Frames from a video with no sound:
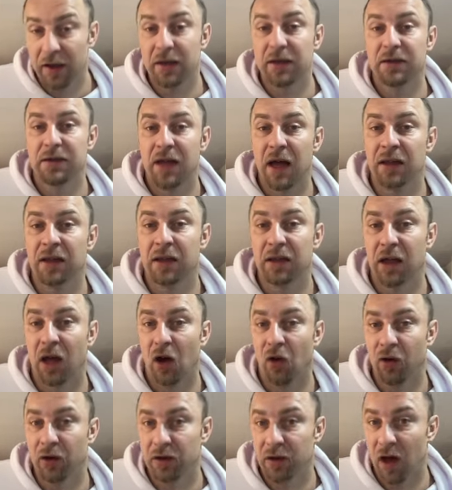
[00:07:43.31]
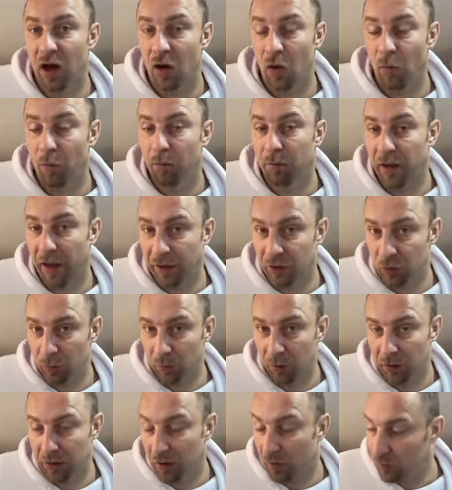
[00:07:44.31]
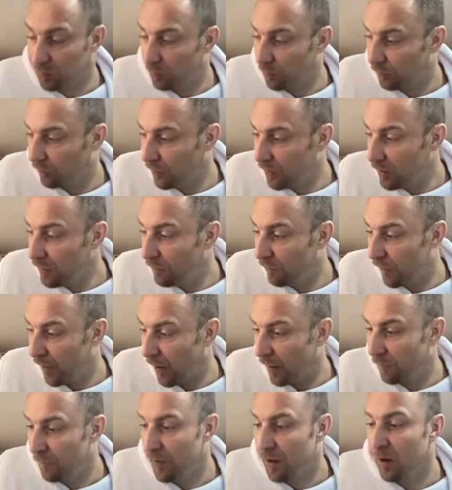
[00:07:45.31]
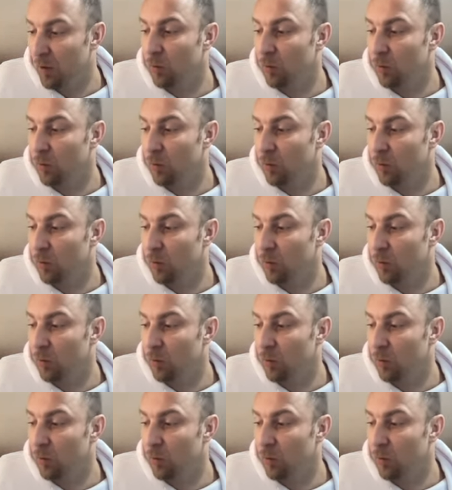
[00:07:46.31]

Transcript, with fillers: It's not allowing now black to play now the move e five.